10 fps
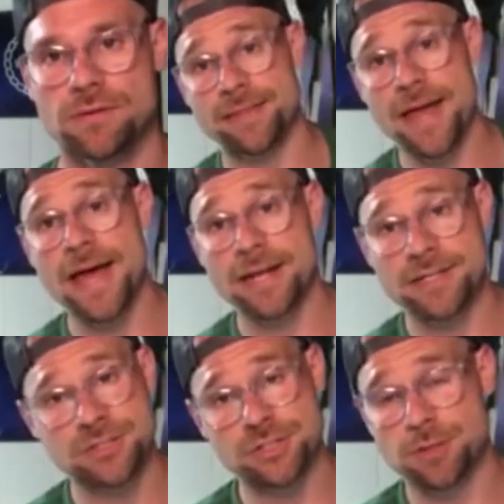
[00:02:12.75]
And that
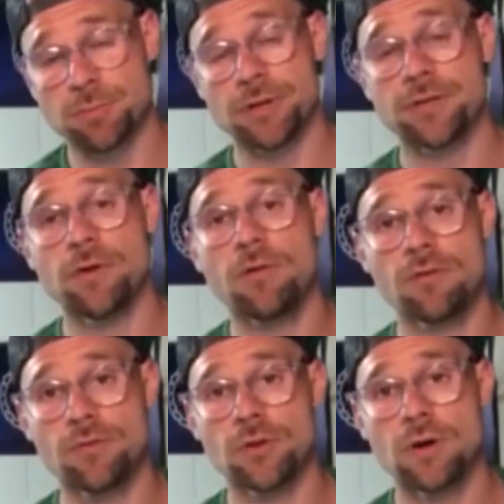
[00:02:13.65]
is just a brief
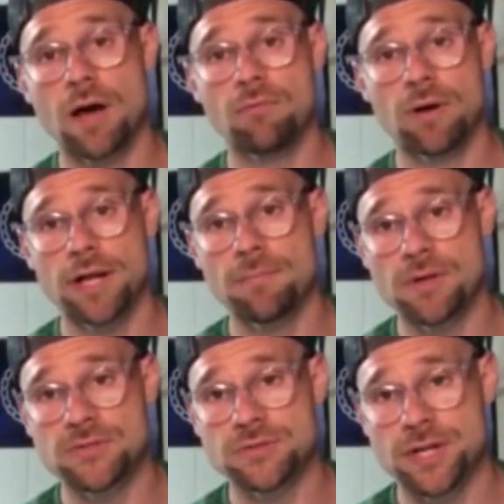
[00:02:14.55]
overview of what a
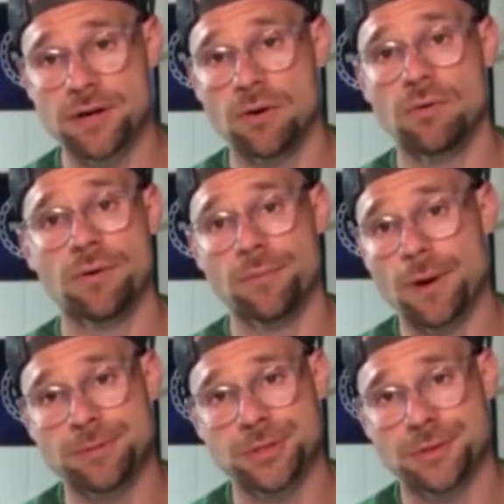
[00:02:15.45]
muscle tear or a
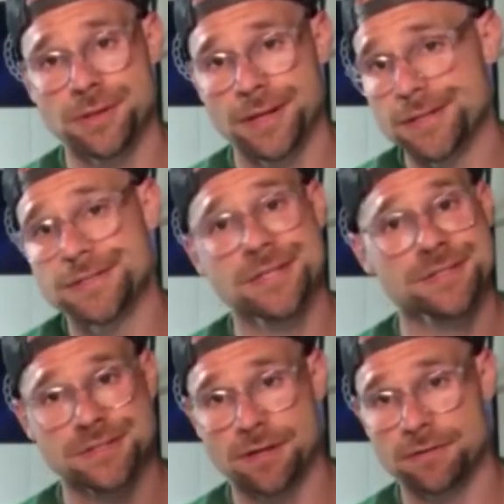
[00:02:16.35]
rupture consists